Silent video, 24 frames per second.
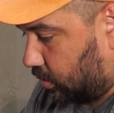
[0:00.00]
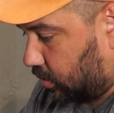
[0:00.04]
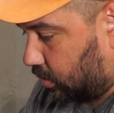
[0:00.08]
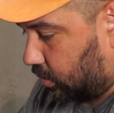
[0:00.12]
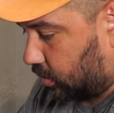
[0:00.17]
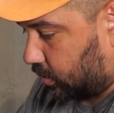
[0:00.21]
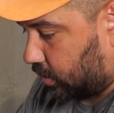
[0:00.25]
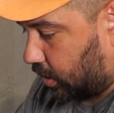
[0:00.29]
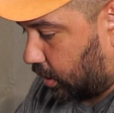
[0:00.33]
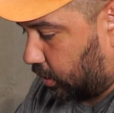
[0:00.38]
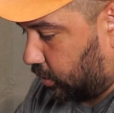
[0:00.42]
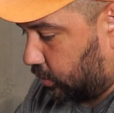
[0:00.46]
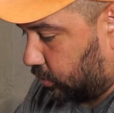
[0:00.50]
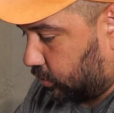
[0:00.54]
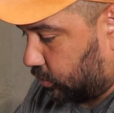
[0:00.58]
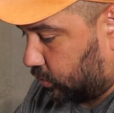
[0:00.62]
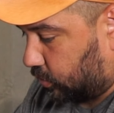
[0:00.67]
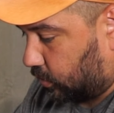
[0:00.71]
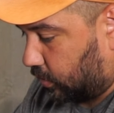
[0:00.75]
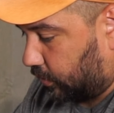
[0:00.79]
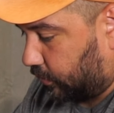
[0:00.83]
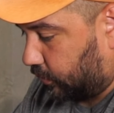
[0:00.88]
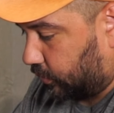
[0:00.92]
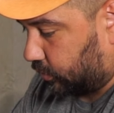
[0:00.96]
Because I use
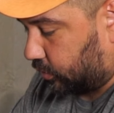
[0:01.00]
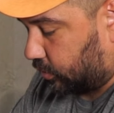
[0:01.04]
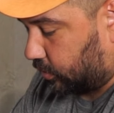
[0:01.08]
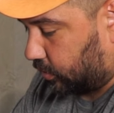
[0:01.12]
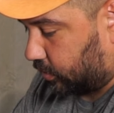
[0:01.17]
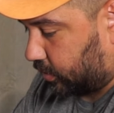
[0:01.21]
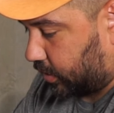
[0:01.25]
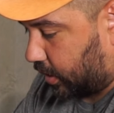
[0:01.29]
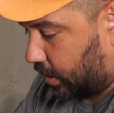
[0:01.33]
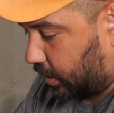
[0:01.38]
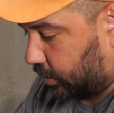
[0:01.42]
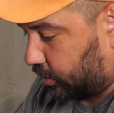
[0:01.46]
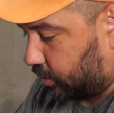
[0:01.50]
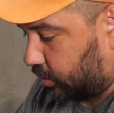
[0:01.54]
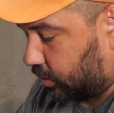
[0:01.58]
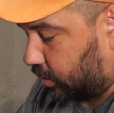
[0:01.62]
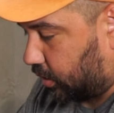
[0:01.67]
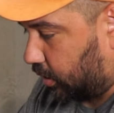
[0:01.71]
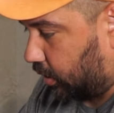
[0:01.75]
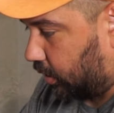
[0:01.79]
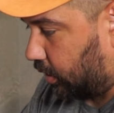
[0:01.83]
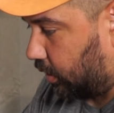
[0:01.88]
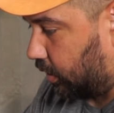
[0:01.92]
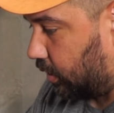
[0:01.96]
swivels to attach
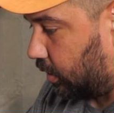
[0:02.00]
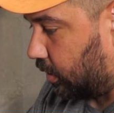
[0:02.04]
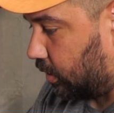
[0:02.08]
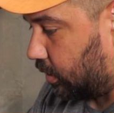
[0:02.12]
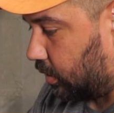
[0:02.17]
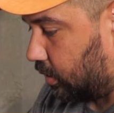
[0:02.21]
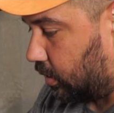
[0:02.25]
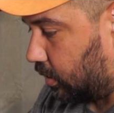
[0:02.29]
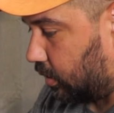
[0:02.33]
the